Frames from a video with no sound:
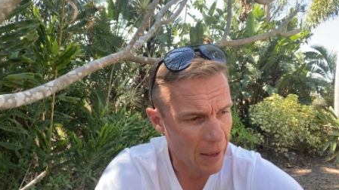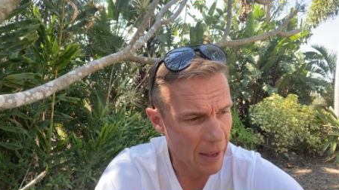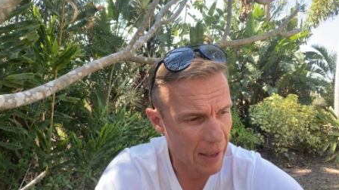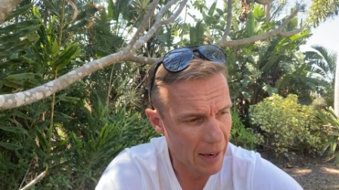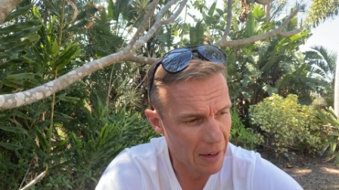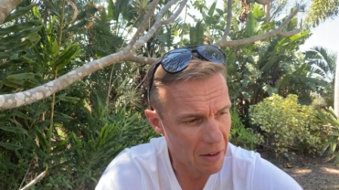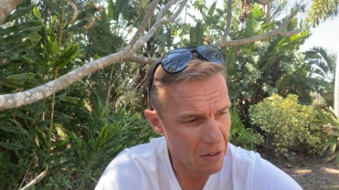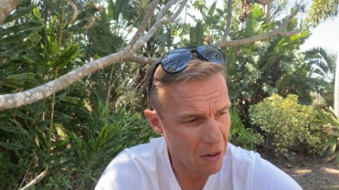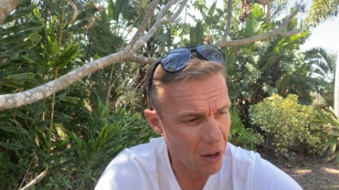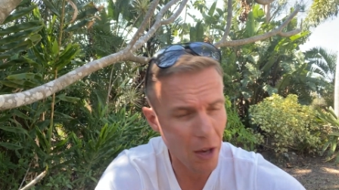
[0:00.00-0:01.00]
And
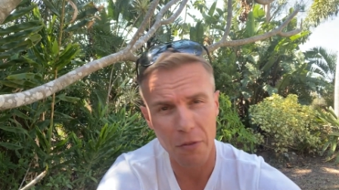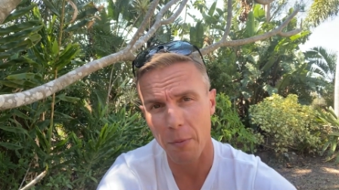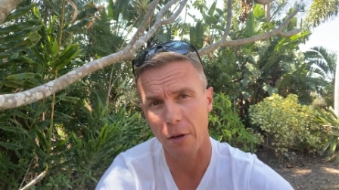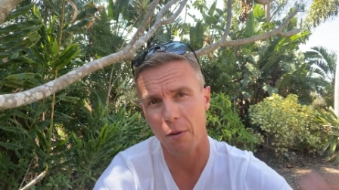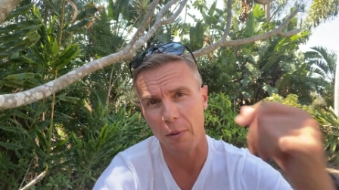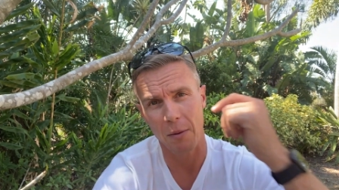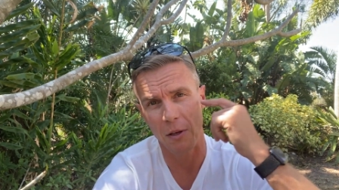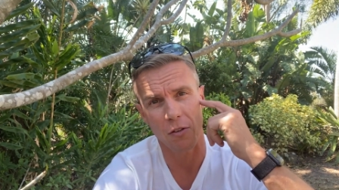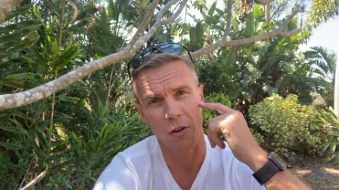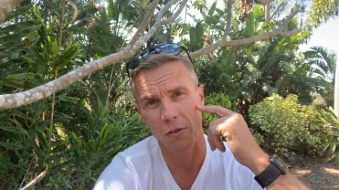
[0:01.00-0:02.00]
I've spoken many,
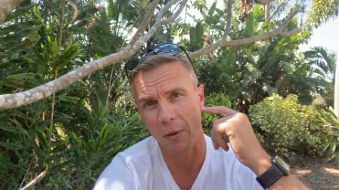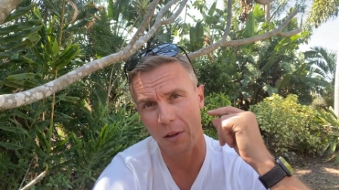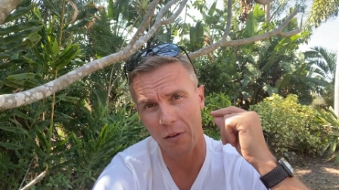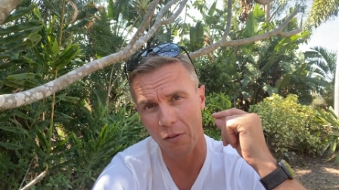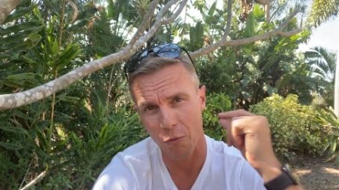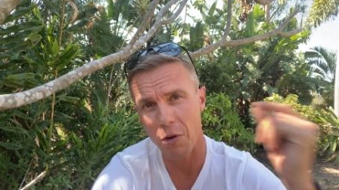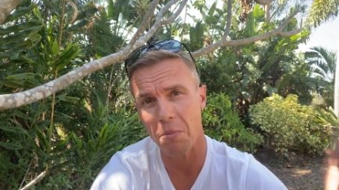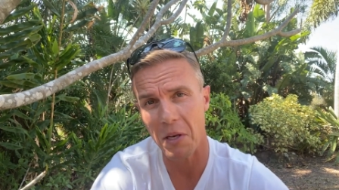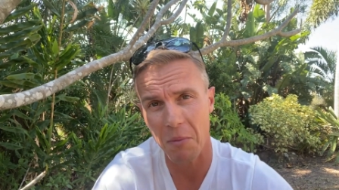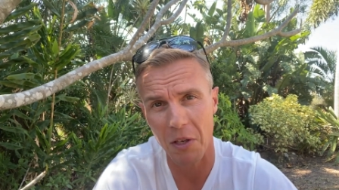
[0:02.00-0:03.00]
many times about this and
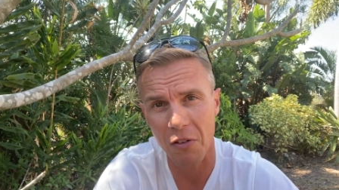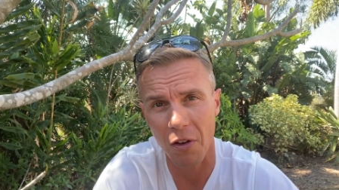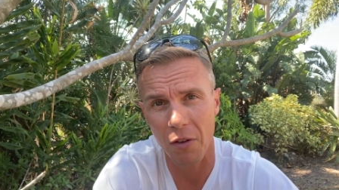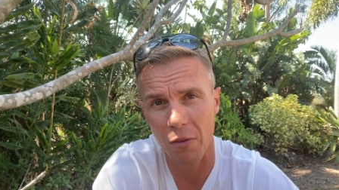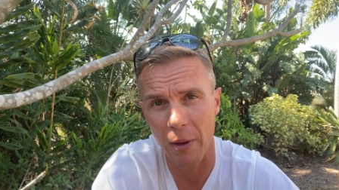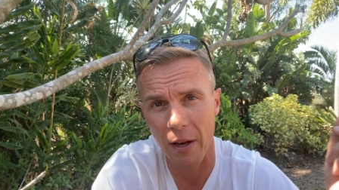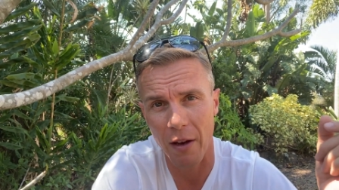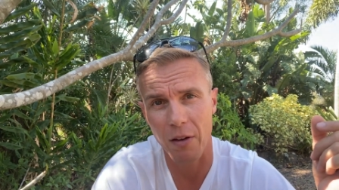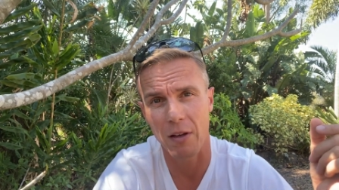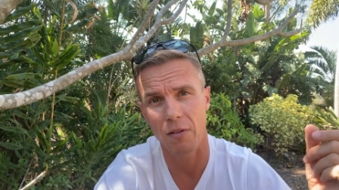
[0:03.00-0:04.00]
written many, many times about
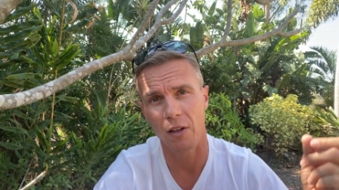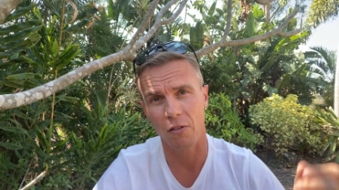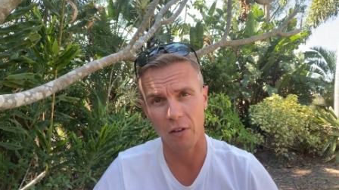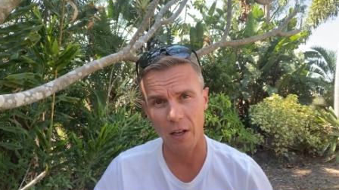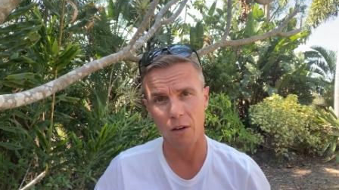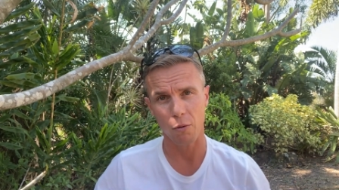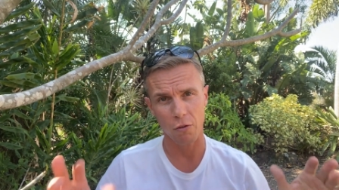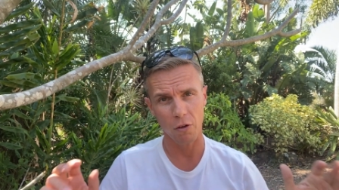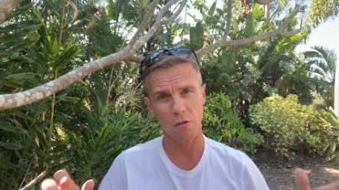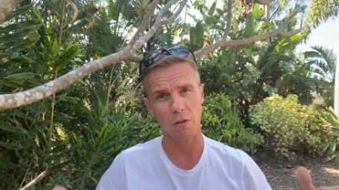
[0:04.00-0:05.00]
how EV is dead and it
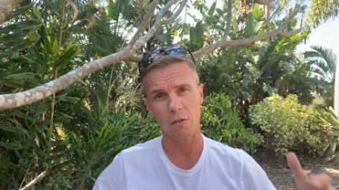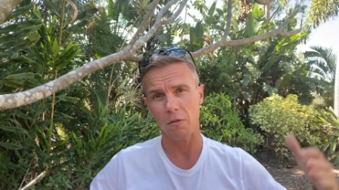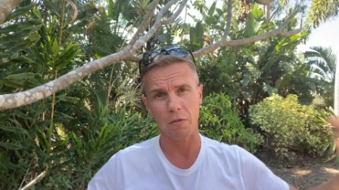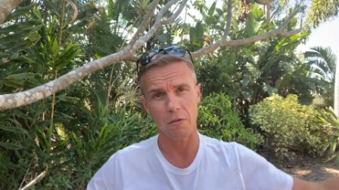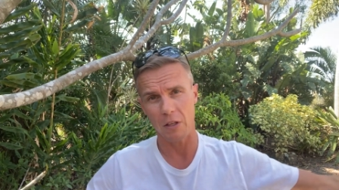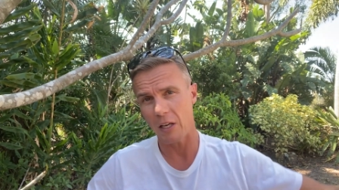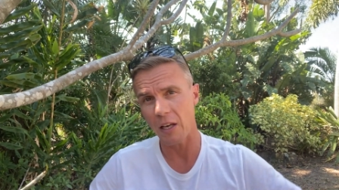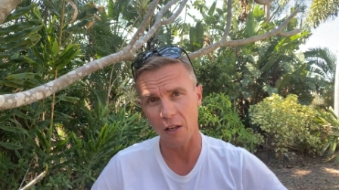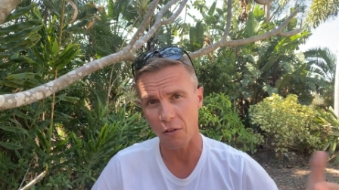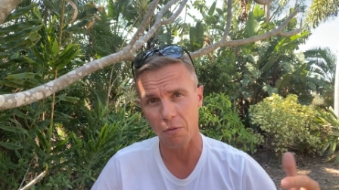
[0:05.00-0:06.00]
was useless for
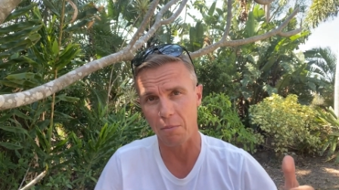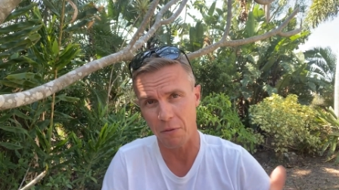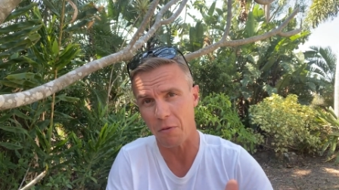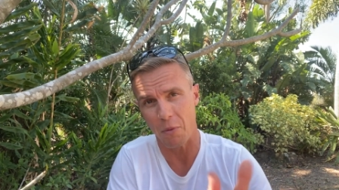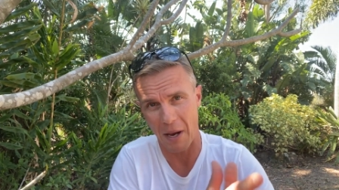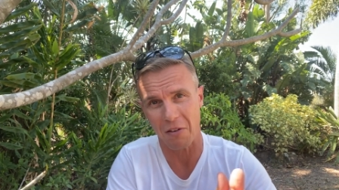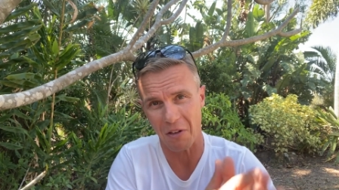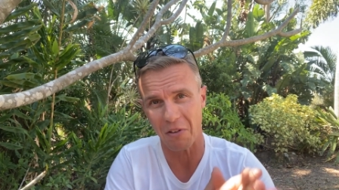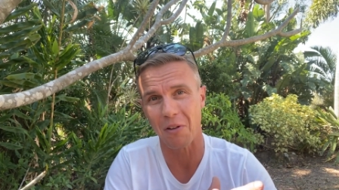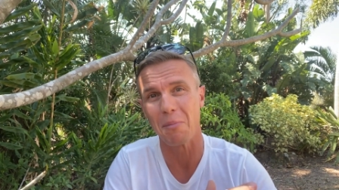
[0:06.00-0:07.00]
years before we
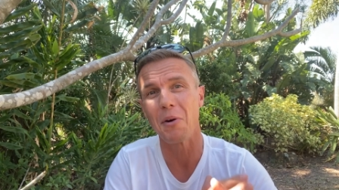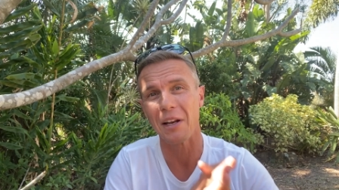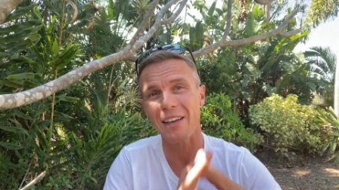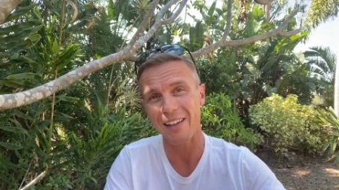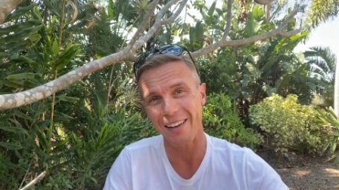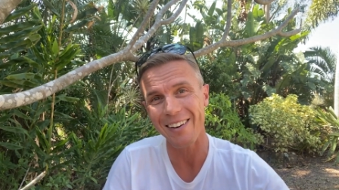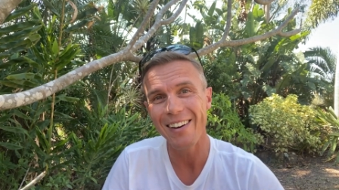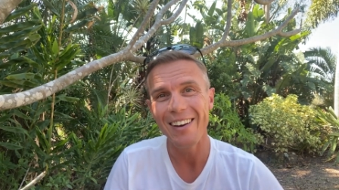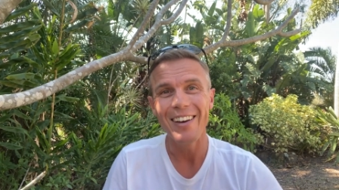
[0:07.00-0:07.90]
actually got to the point of killing it.